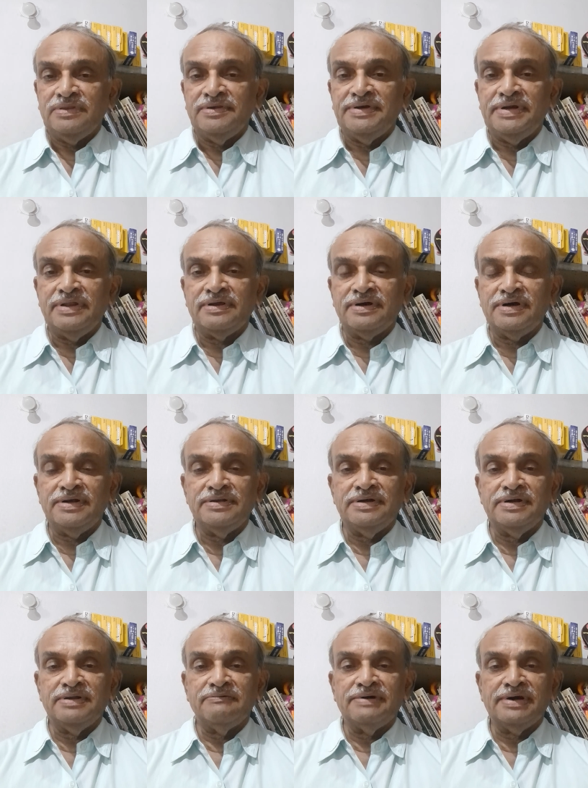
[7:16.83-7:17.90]
That is called
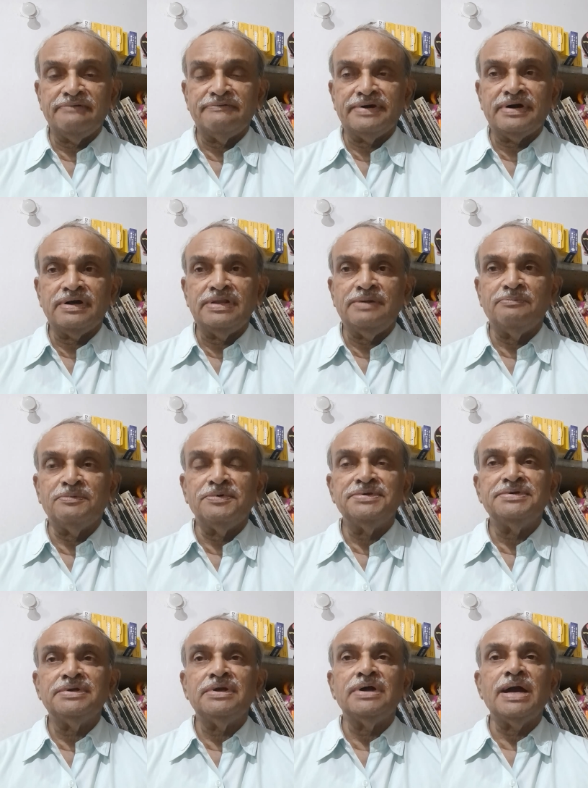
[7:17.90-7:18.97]
what we call the
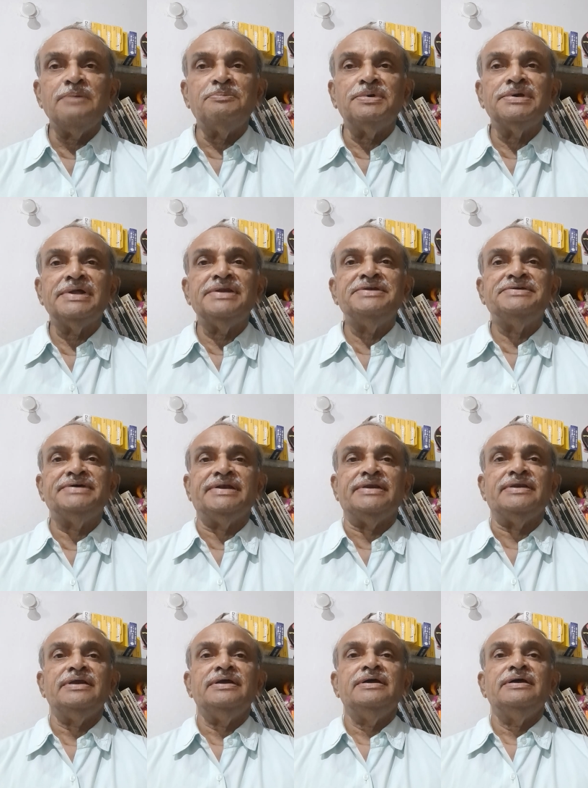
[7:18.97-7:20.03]
postural hypotension
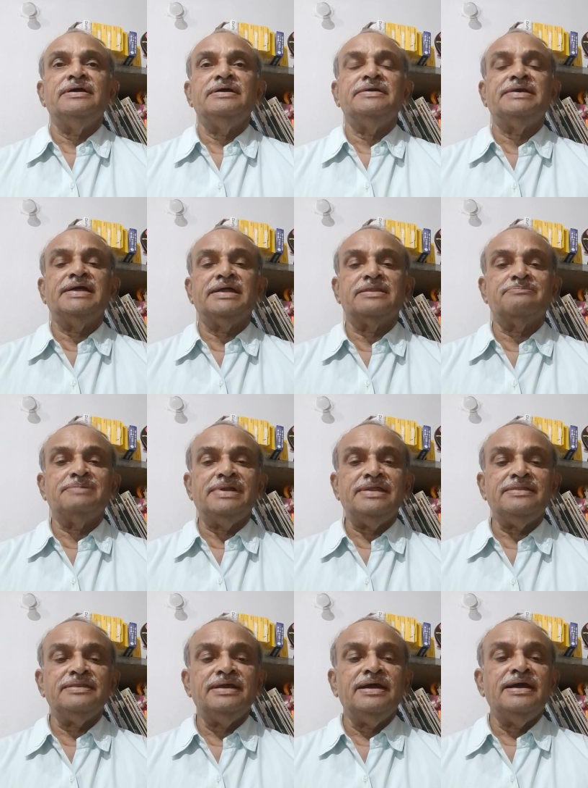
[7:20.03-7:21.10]
takes
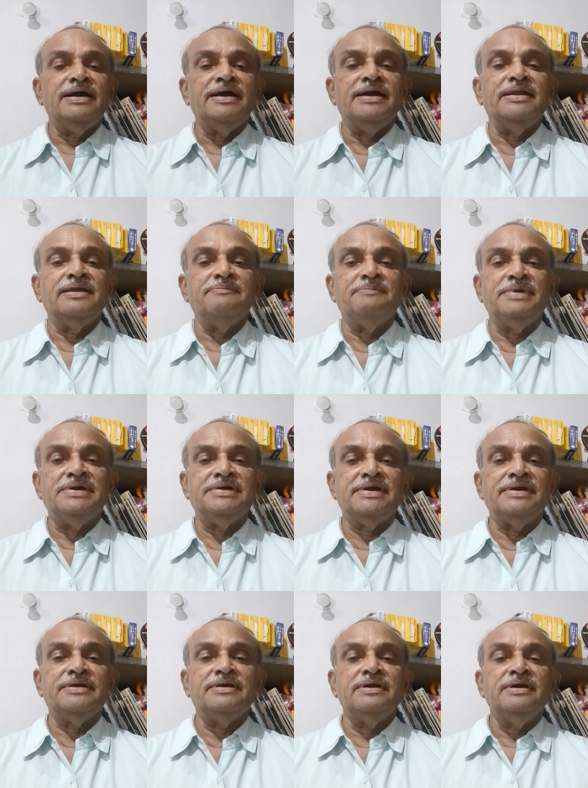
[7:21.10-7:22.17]
place, and the
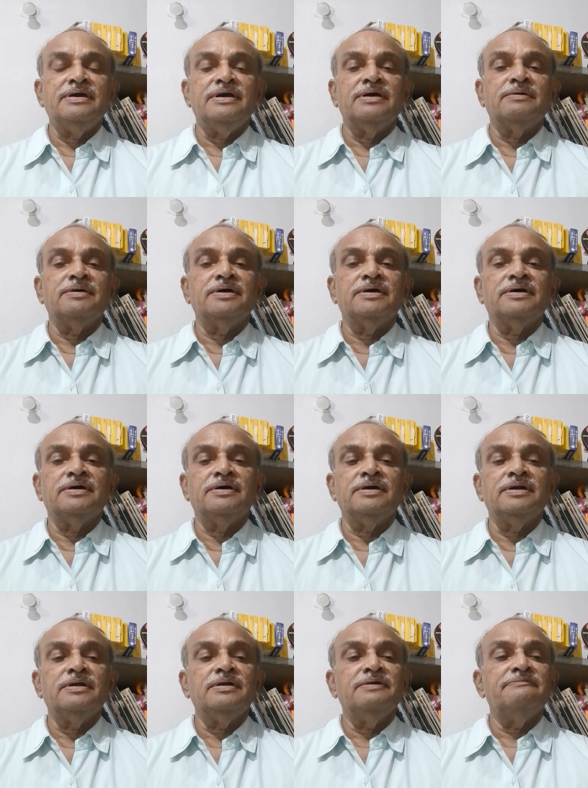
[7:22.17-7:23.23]
patient
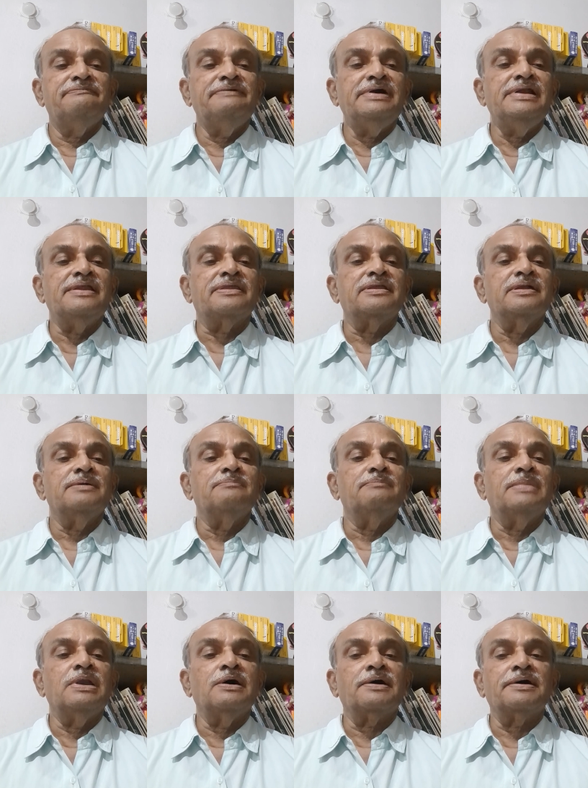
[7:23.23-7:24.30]
feels
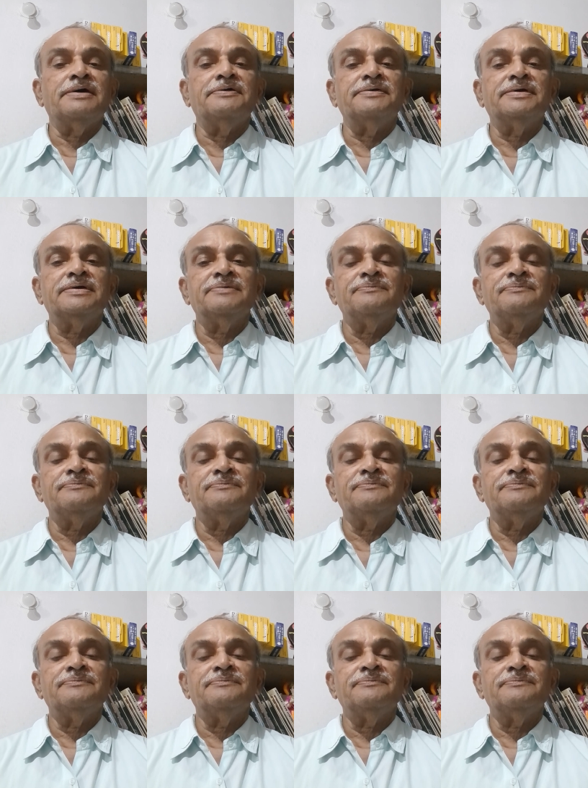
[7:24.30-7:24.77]
blackout,